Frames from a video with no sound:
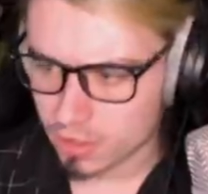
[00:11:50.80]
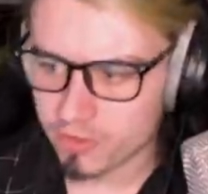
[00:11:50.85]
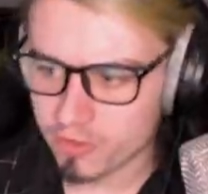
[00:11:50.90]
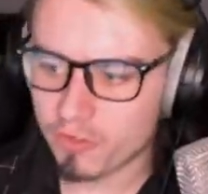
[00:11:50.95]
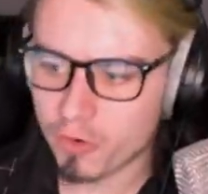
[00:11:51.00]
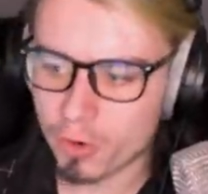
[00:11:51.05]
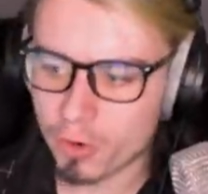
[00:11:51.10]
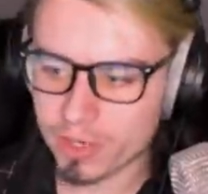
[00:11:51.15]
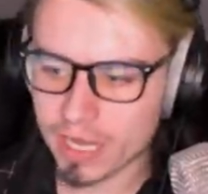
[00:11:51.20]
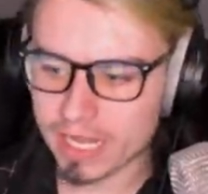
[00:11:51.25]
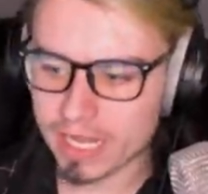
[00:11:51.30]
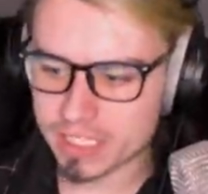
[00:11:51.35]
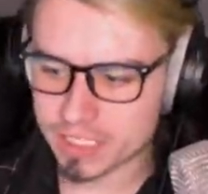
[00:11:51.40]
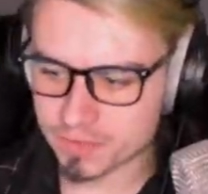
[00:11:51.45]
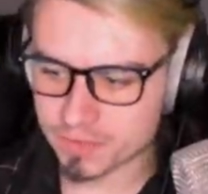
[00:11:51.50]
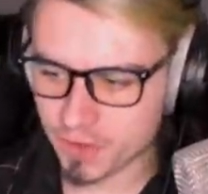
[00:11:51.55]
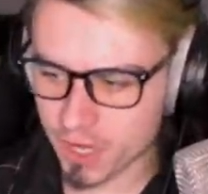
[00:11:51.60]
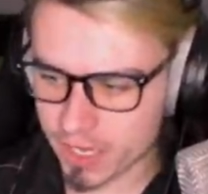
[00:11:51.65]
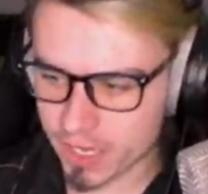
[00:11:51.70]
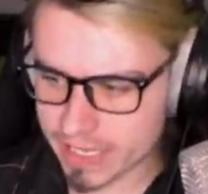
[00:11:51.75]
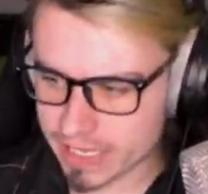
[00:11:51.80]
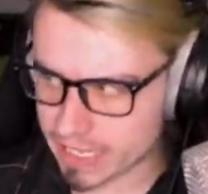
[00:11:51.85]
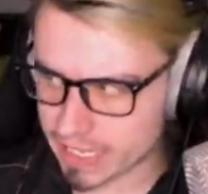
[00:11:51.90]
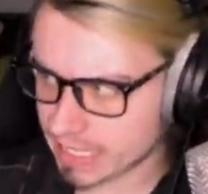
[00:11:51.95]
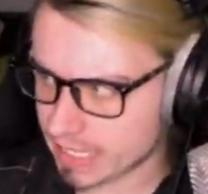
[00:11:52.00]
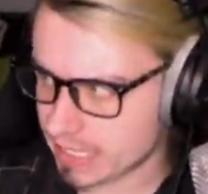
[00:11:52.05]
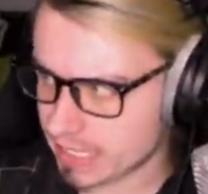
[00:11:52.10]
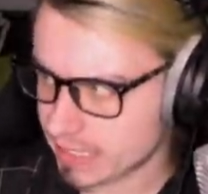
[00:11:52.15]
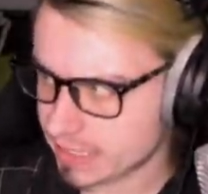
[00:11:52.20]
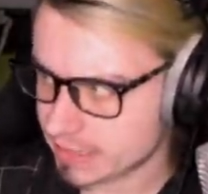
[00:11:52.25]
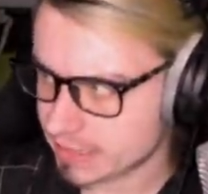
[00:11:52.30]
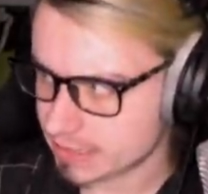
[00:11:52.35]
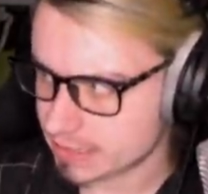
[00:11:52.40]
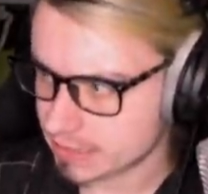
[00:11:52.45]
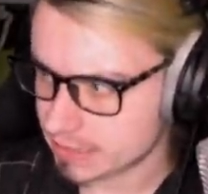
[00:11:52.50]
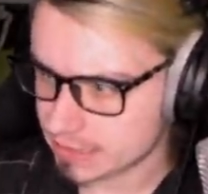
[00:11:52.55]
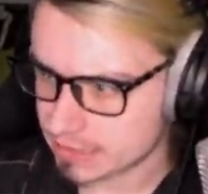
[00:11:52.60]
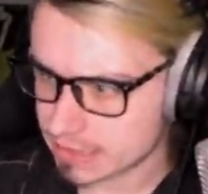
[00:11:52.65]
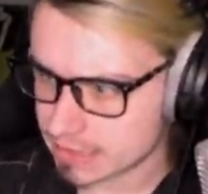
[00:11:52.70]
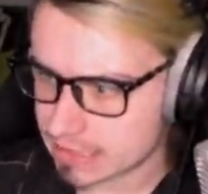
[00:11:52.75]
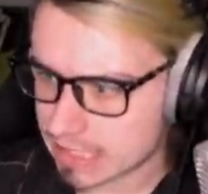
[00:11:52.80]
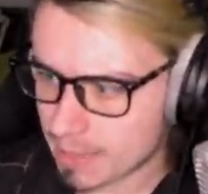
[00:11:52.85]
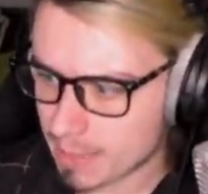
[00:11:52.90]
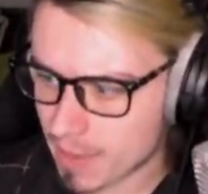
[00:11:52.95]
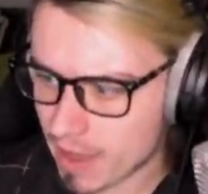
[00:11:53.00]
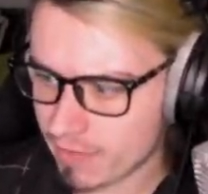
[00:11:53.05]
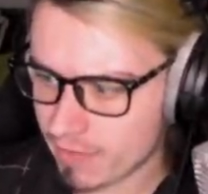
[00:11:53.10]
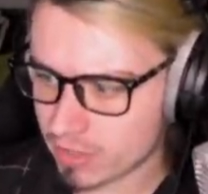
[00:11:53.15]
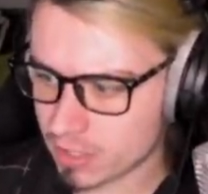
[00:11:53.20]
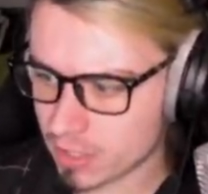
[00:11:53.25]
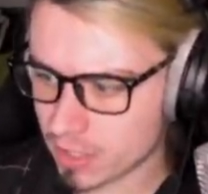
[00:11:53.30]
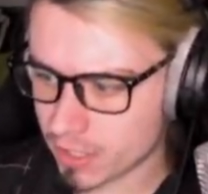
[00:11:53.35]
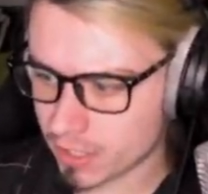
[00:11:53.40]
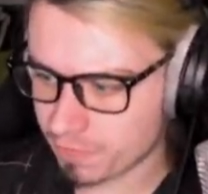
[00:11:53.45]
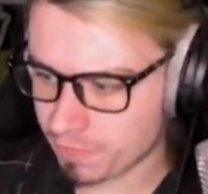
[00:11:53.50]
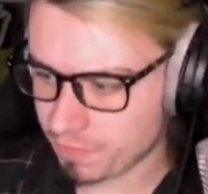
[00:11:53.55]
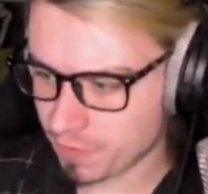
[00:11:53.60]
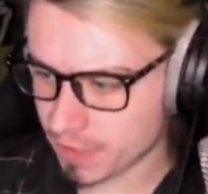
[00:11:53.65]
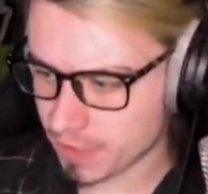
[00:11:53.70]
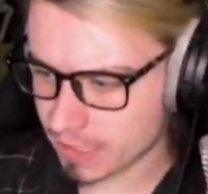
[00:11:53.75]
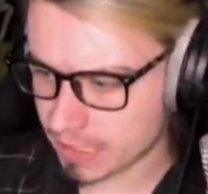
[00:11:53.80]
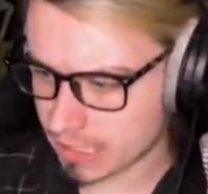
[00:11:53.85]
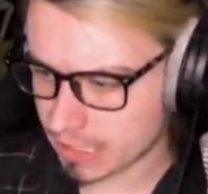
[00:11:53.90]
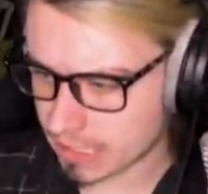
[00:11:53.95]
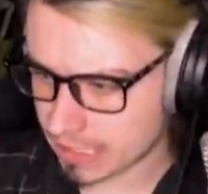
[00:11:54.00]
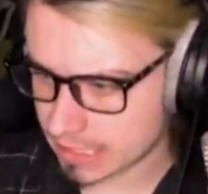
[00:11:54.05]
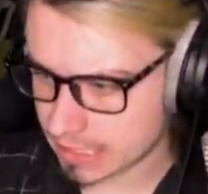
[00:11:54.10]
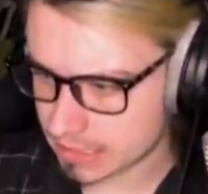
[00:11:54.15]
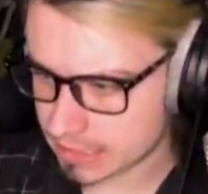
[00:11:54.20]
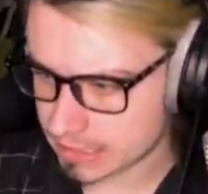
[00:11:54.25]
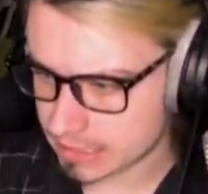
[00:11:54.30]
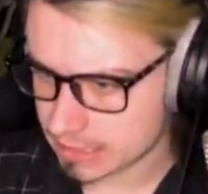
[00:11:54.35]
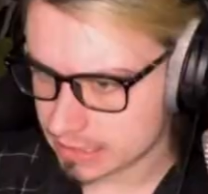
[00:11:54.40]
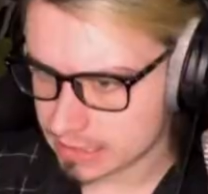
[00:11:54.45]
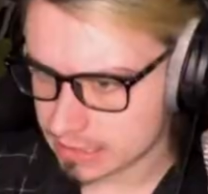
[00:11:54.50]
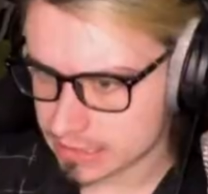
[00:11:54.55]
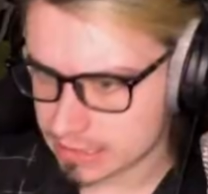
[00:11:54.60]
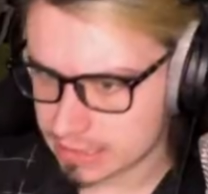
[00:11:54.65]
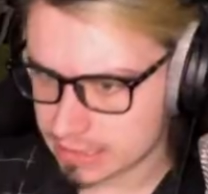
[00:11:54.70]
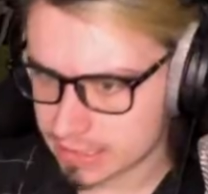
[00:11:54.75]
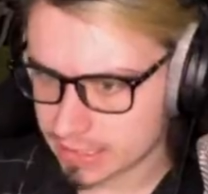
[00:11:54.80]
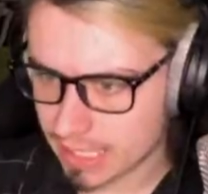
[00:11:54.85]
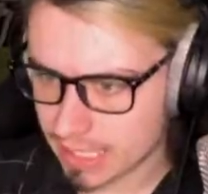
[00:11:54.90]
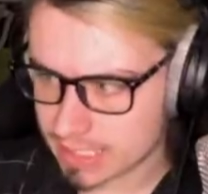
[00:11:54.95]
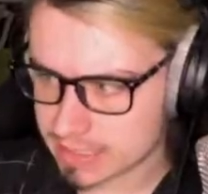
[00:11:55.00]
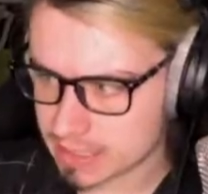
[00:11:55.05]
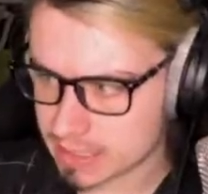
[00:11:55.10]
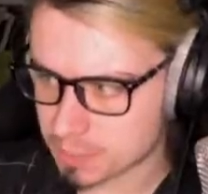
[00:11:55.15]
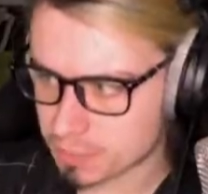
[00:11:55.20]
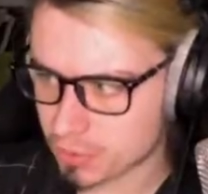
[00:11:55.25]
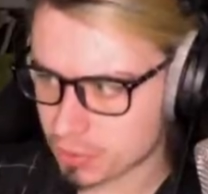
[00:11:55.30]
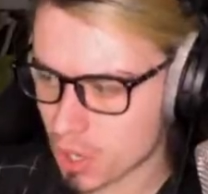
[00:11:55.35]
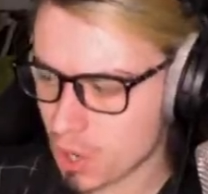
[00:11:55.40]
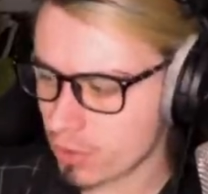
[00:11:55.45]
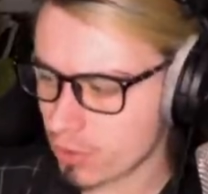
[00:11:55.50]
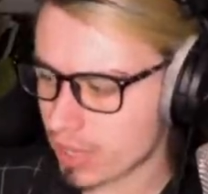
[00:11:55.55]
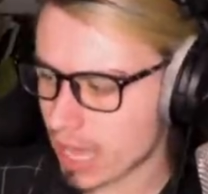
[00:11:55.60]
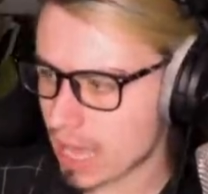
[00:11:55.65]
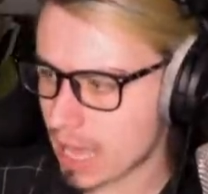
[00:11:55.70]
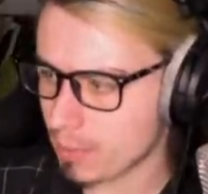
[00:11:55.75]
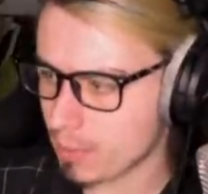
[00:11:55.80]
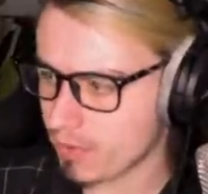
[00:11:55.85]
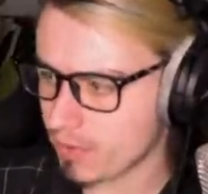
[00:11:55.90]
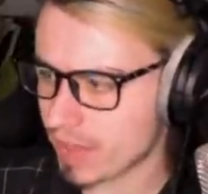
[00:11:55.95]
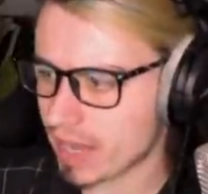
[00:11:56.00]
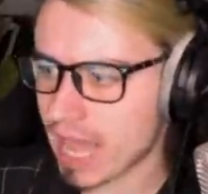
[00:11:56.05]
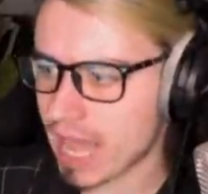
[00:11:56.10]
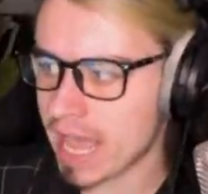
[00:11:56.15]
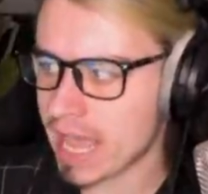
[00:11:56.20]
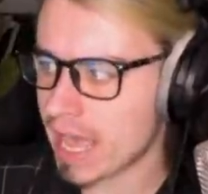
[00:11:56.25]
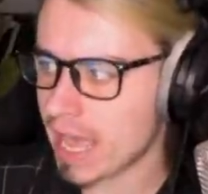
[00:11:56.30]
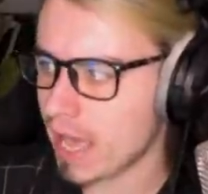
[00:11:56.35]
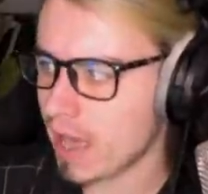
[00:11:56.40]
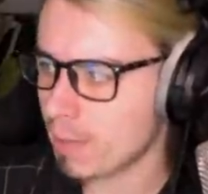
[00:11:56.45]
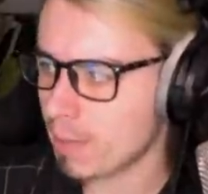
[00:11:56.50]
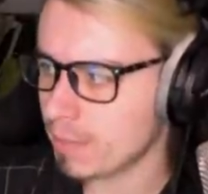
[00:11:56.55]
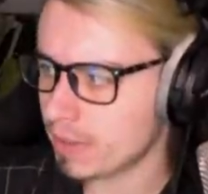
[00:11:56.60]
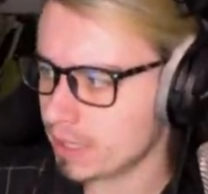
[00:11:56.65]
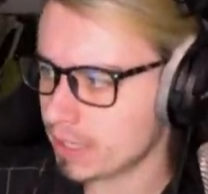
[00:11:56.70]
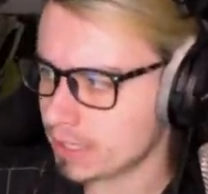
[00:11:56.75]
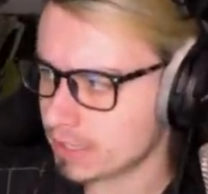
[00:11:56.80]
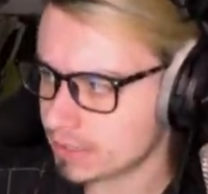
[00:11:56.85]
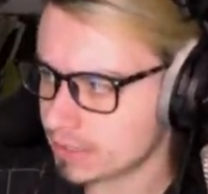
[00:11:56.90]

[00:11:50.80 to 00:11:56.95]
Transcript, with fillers: Fortnite is fun. I'm having a lot of fun. As the pro gamer that I am.